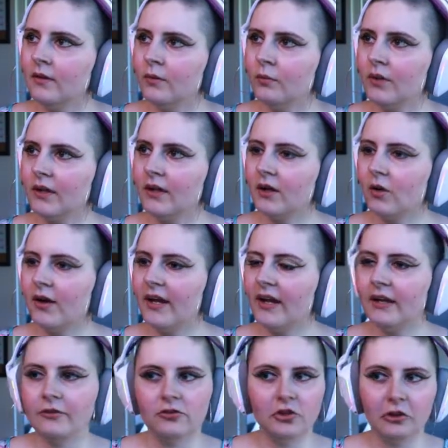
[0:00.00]
We're gonna go
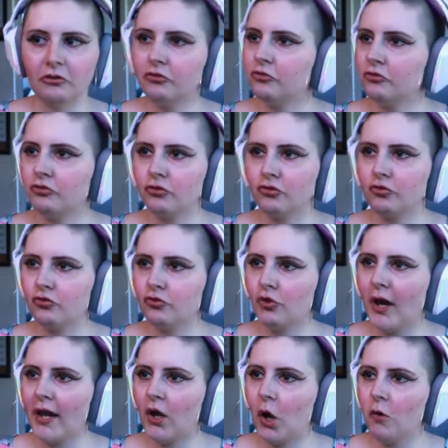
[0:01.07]
ahead and just
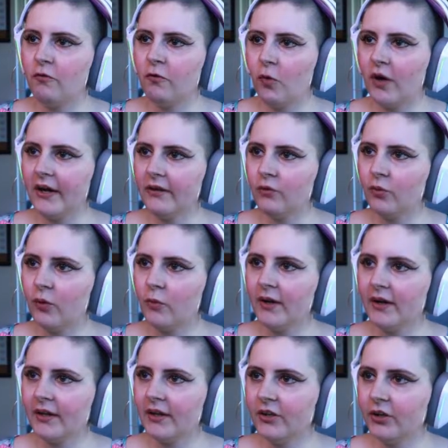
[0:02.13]
straight go for it. Is what we're
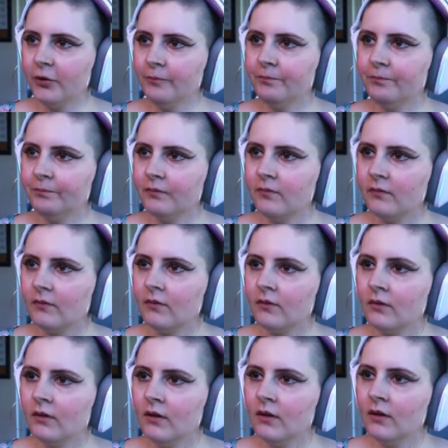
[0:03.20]
gonna do.
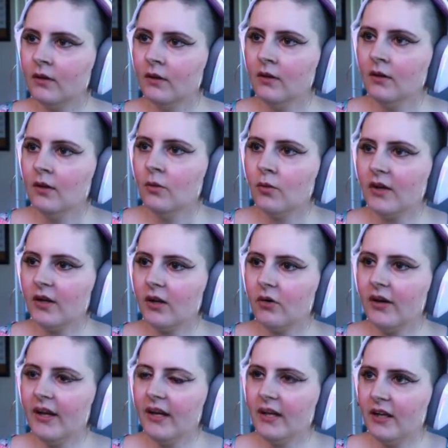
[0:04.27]
We're gonna go
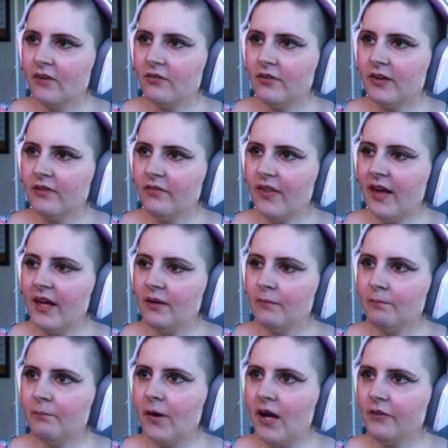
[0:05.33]
ahead and get rid of that
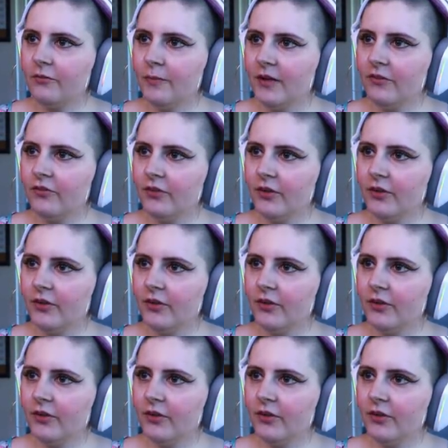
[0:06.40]
boss monster.